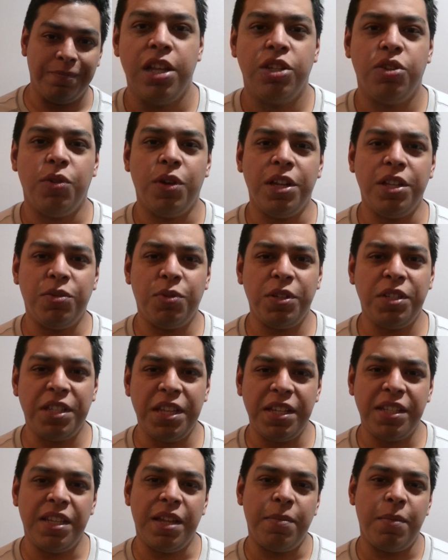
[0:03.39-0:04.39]
So we're going to switch
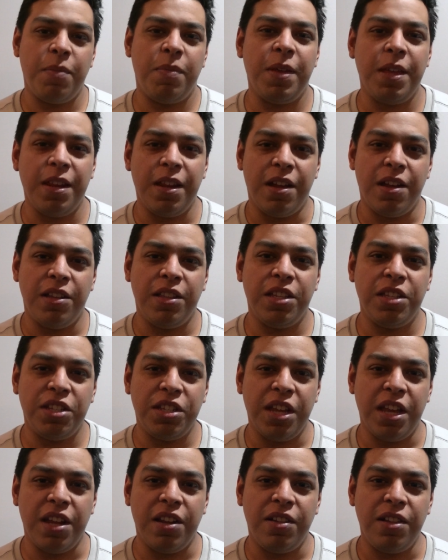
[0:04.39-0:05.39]
things up a bit on this
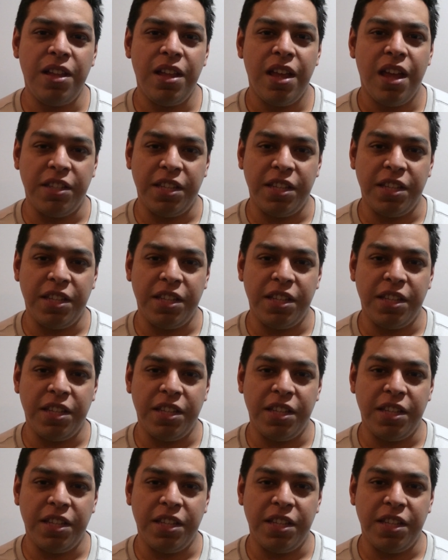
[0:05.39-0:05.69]
channel.